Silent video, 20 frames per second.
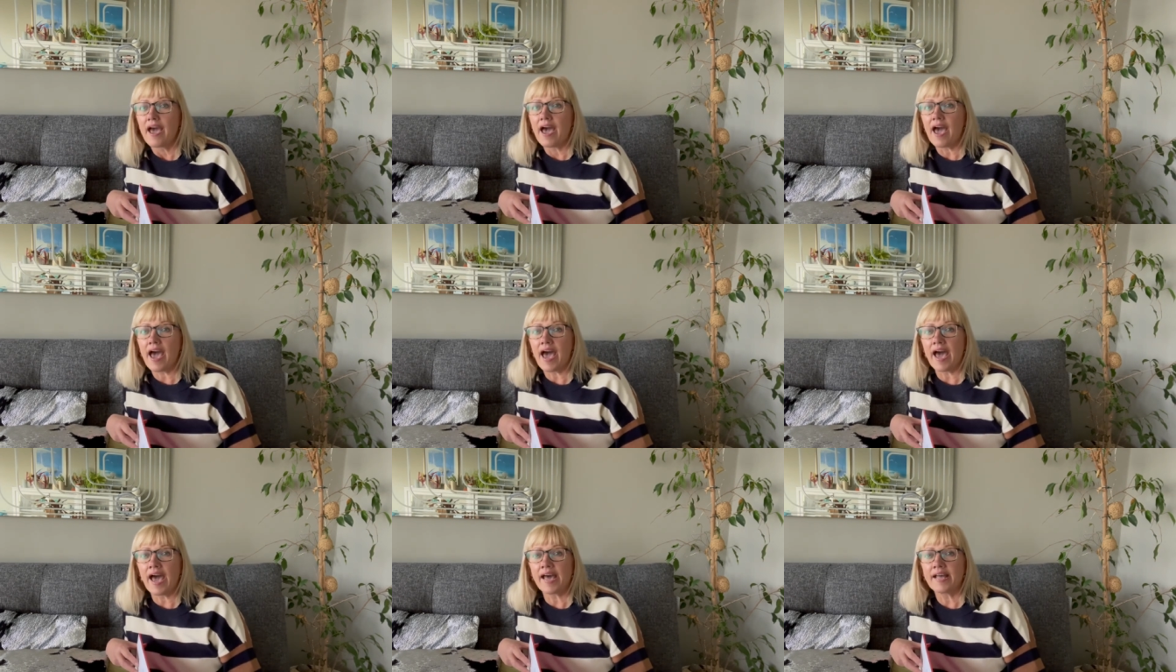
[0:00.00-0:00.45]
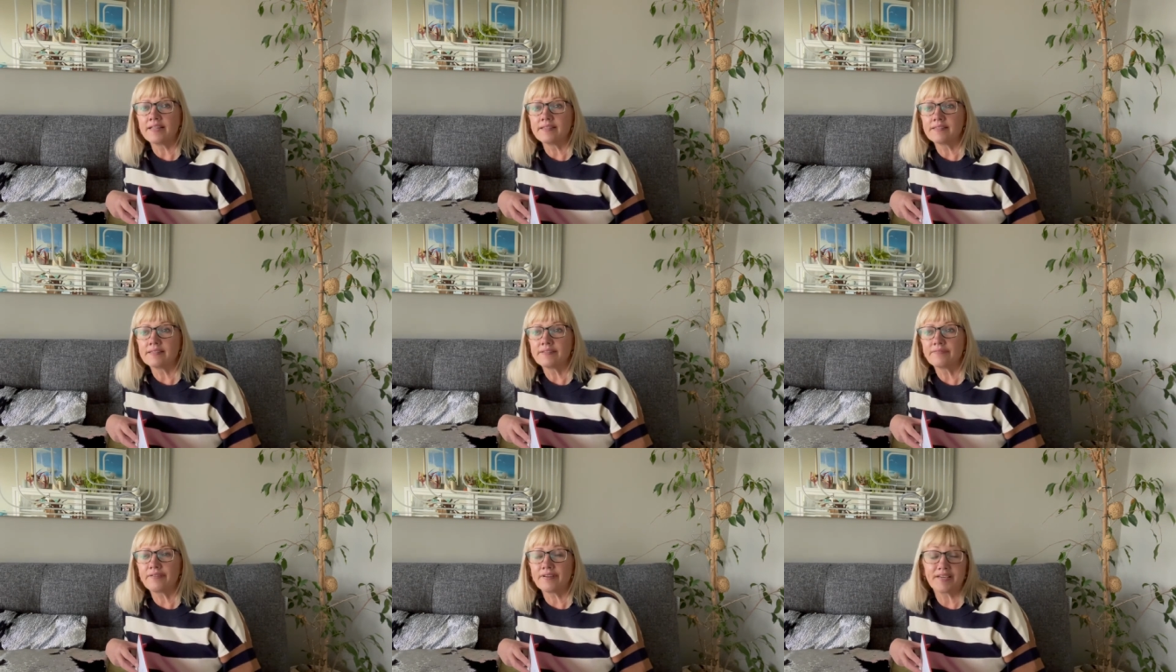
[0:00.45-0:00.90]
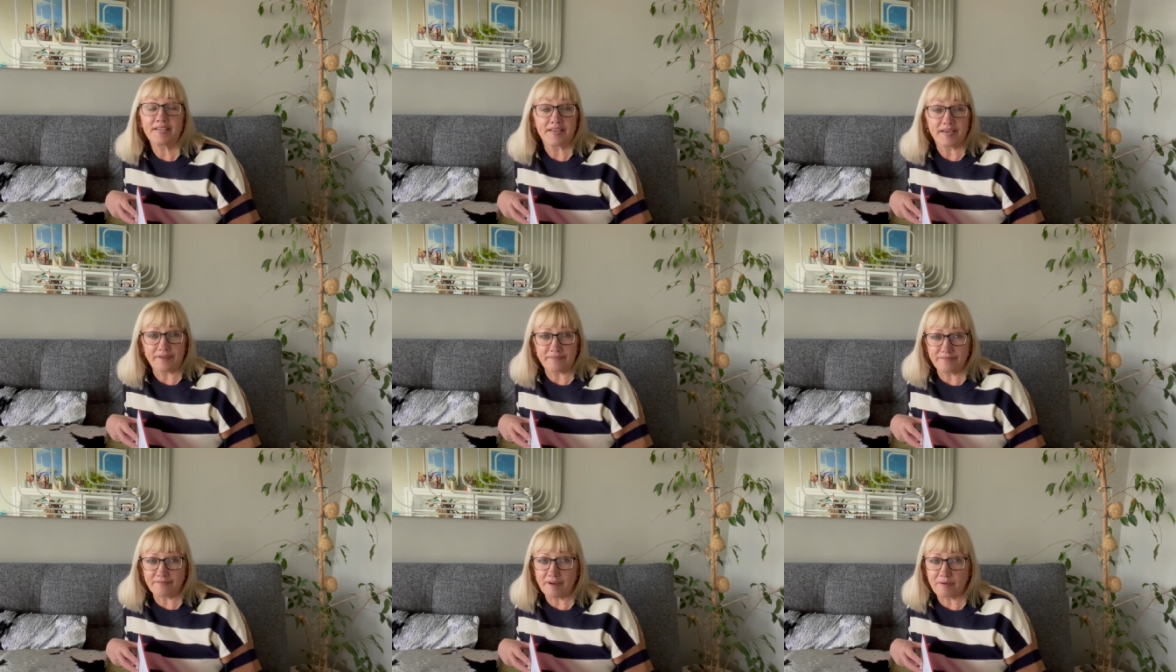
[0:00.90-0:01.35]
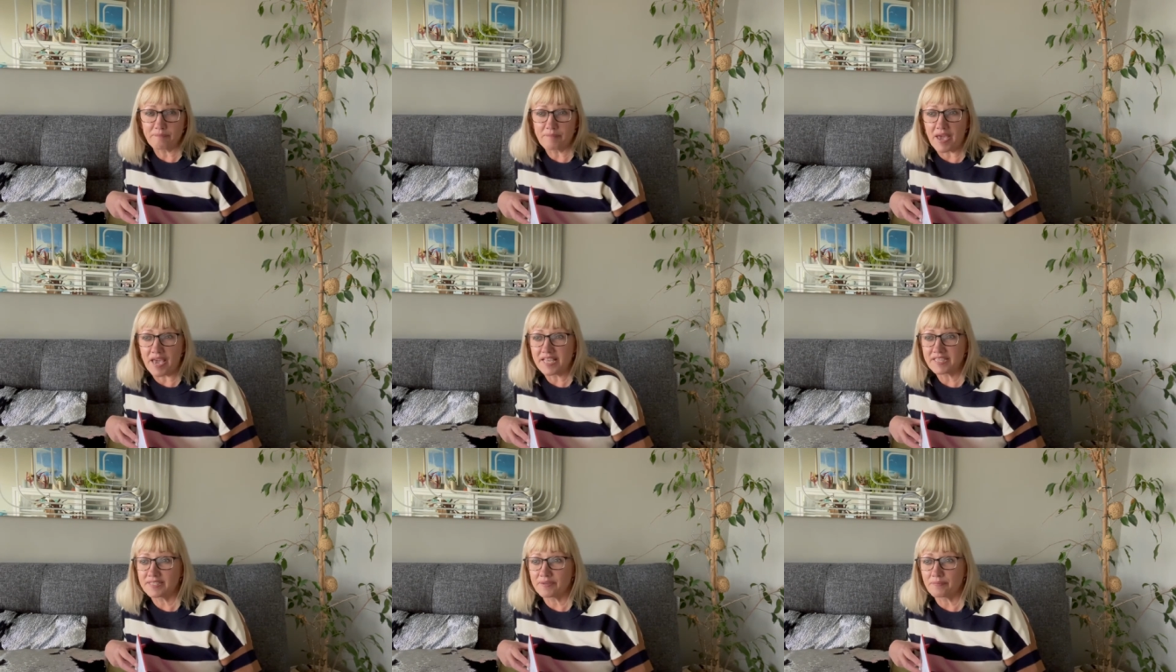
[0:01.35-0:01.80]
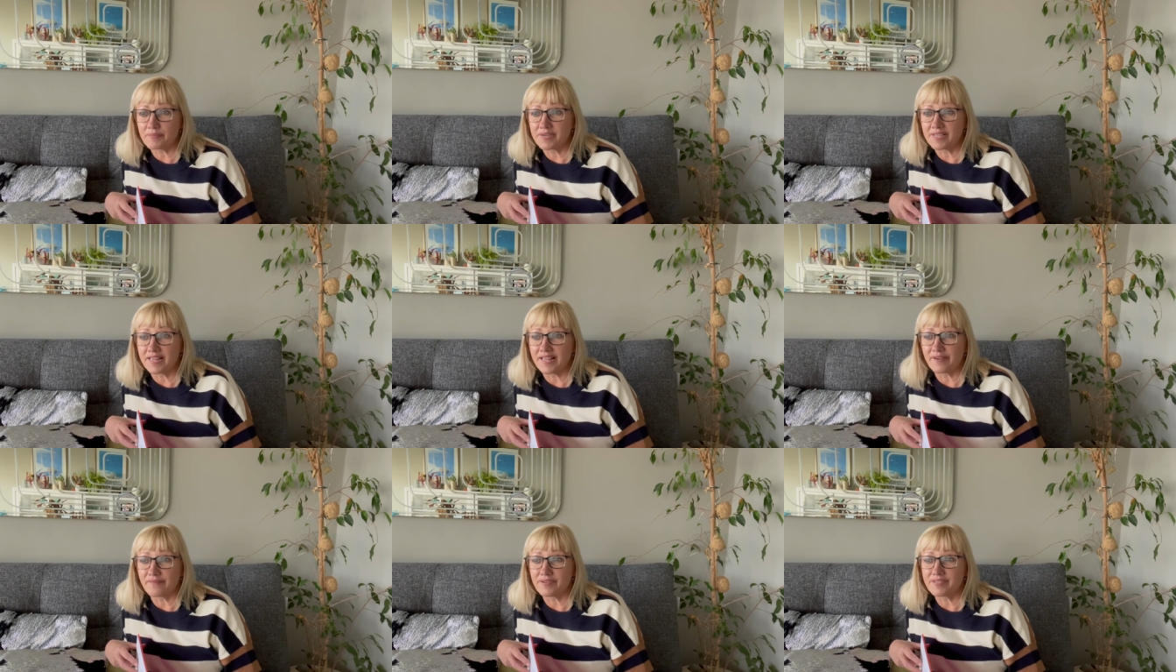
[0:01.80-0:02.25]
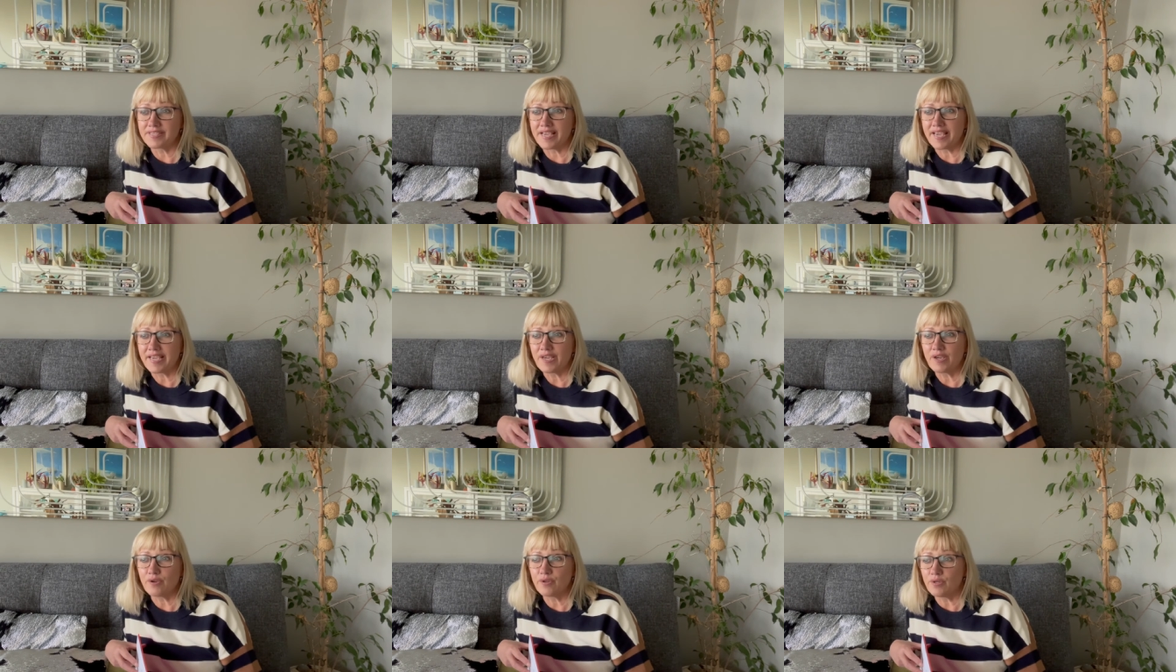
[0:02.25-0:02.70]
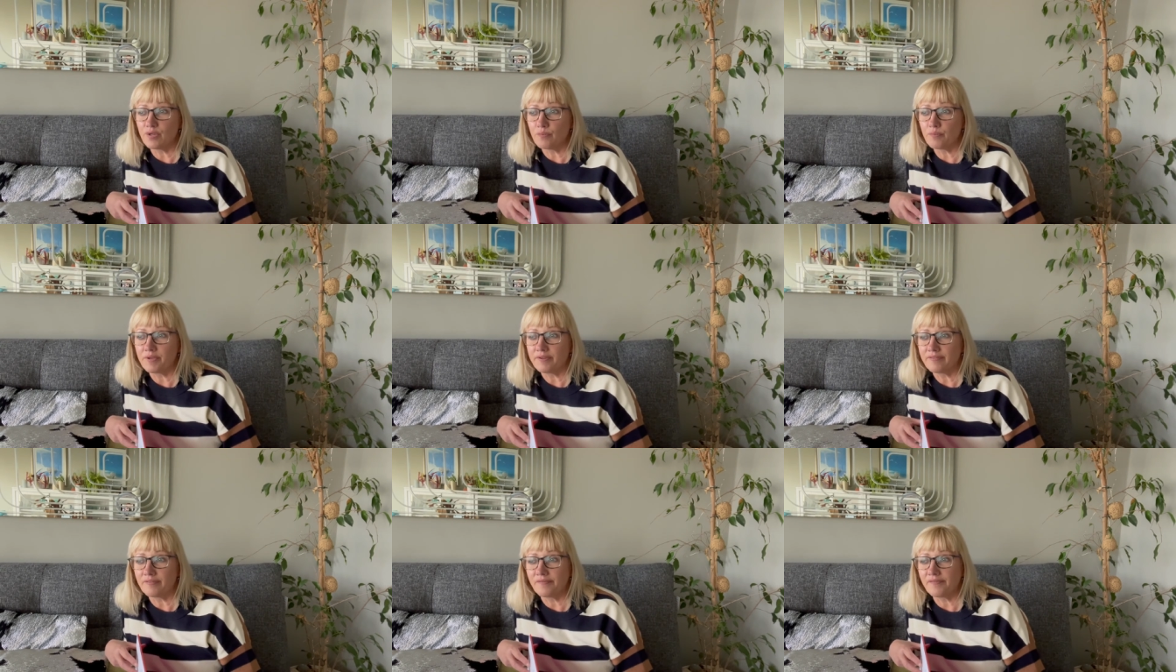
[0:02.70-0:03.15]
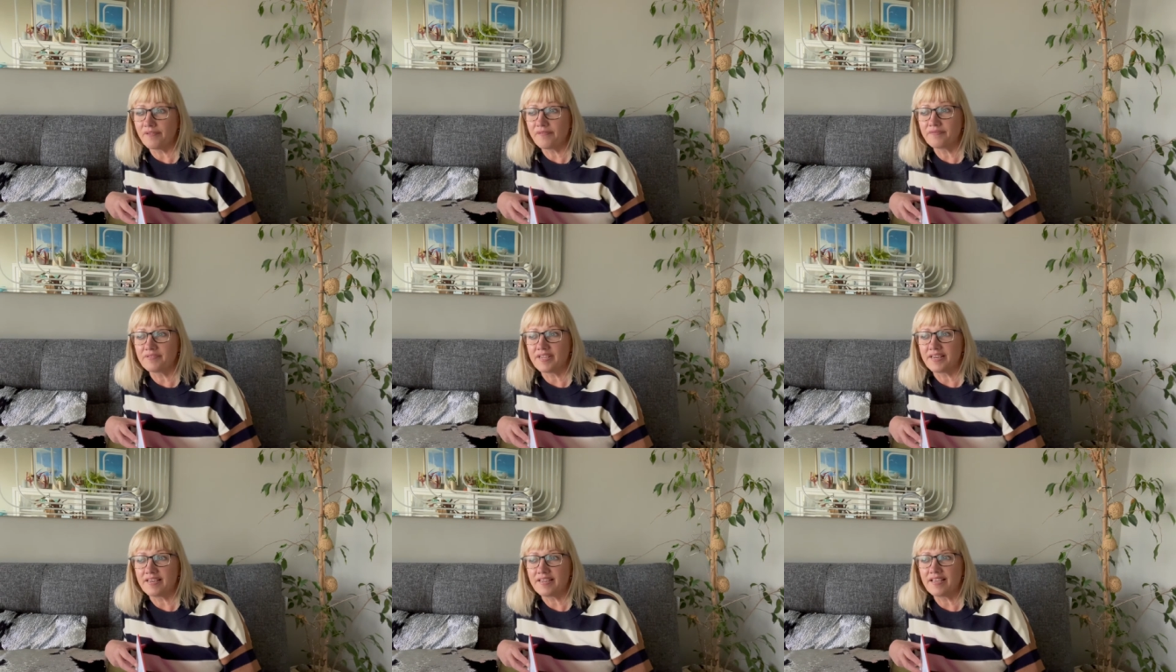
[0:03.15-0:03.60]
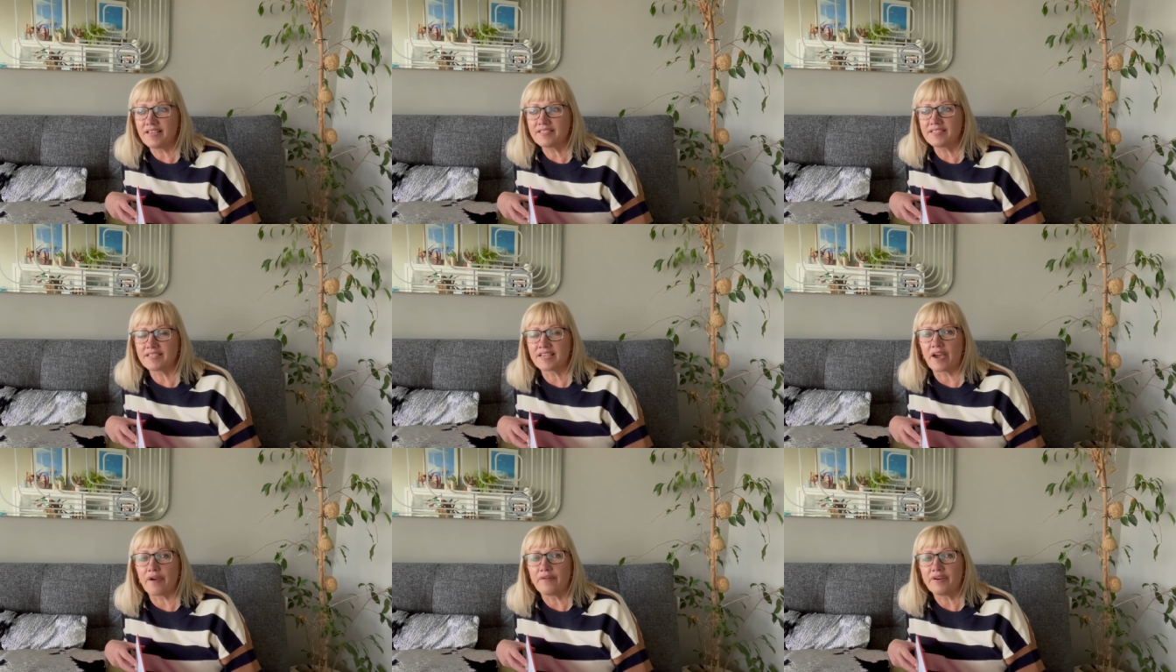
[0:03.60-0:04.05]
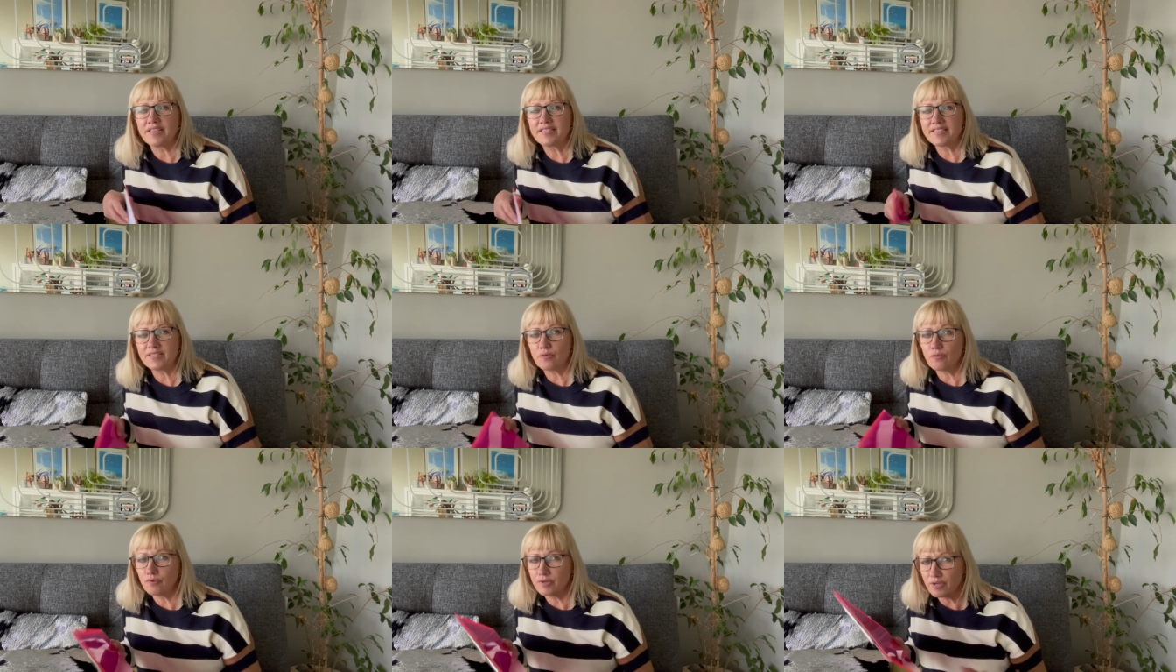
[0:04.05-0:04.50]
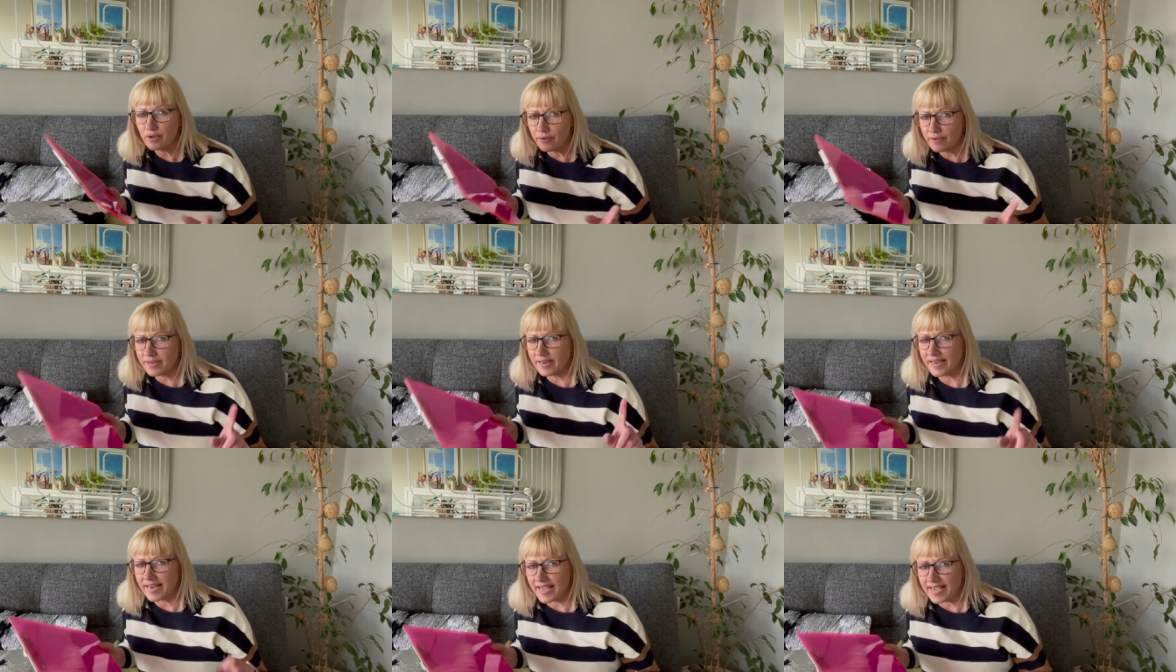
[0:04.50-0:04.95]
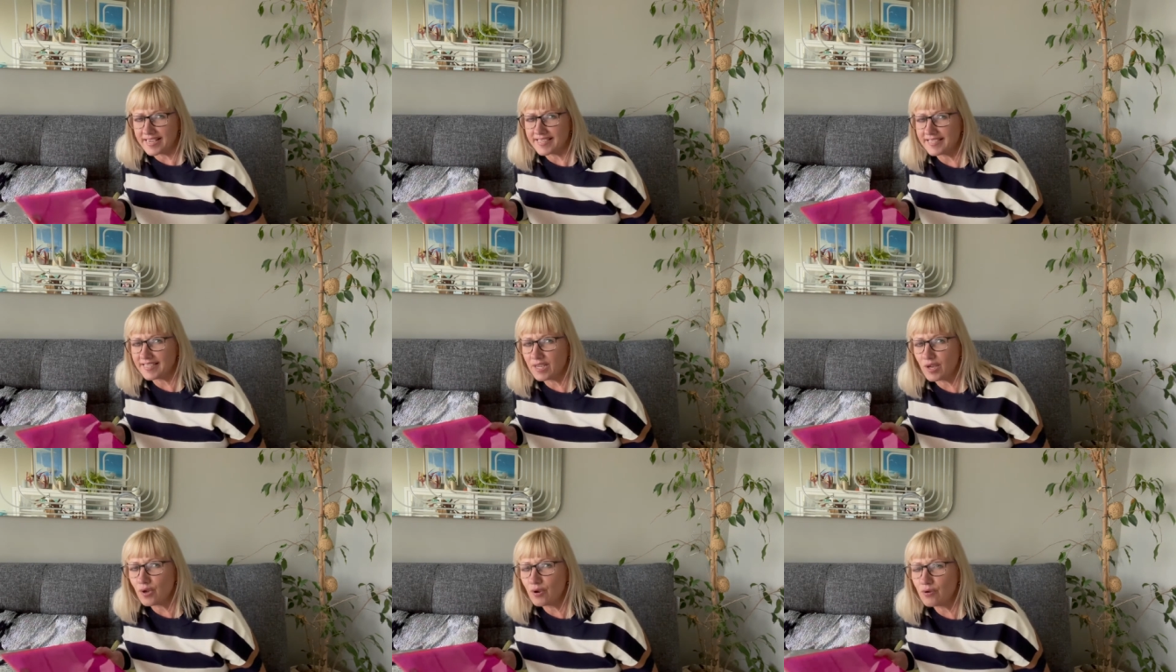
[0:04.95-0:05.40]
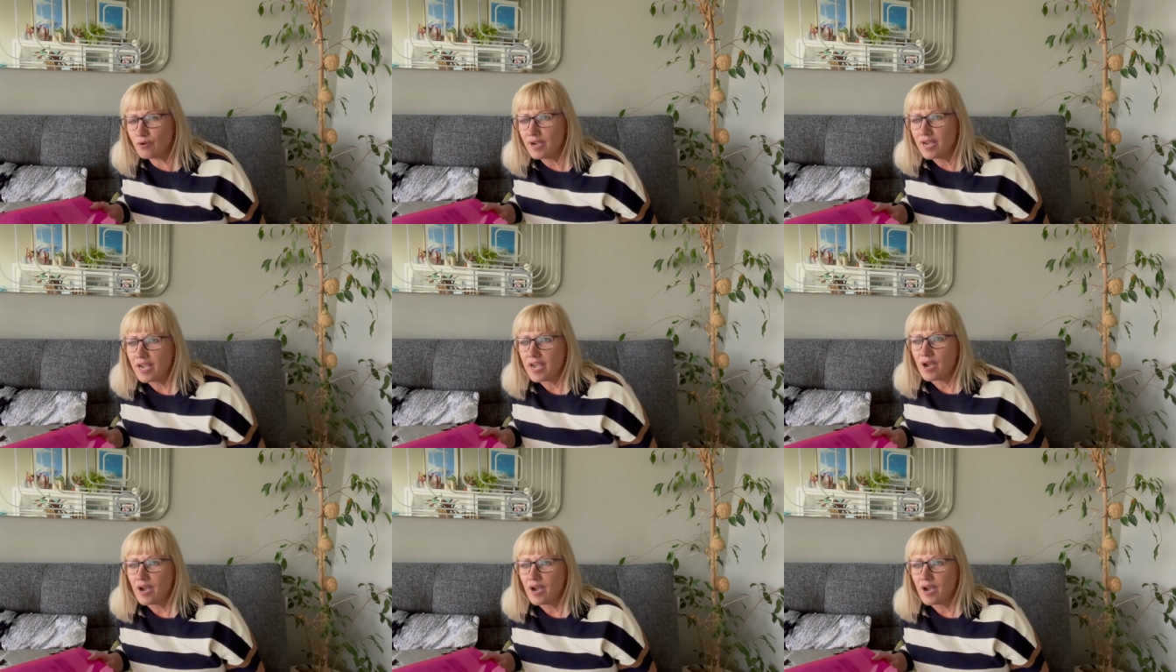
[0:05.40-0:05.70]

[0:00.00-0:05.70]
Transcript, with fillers: And funny enough, I met somebody the other day who knew me from 15 years ago, and he said, "Oh, you're the lady who